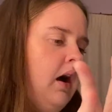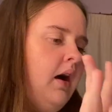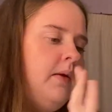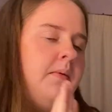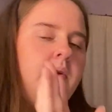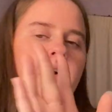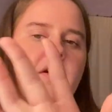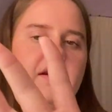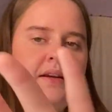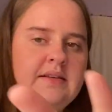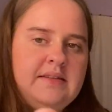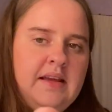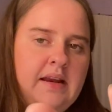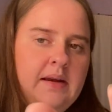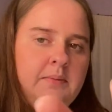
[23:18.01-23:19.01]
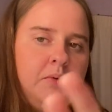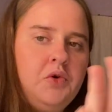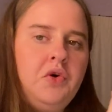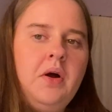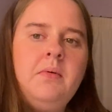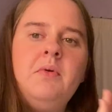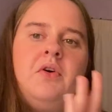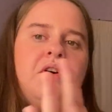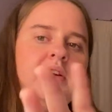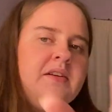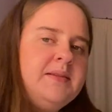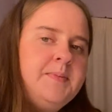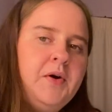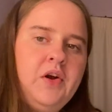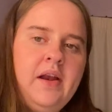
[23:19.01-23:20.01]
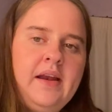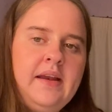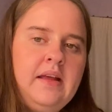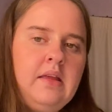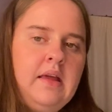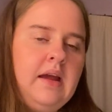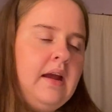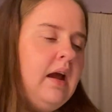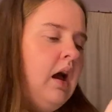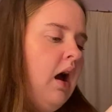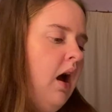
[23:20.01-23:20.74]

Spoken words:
I'm not gonna say anymore, I'm not gonna spoil anything.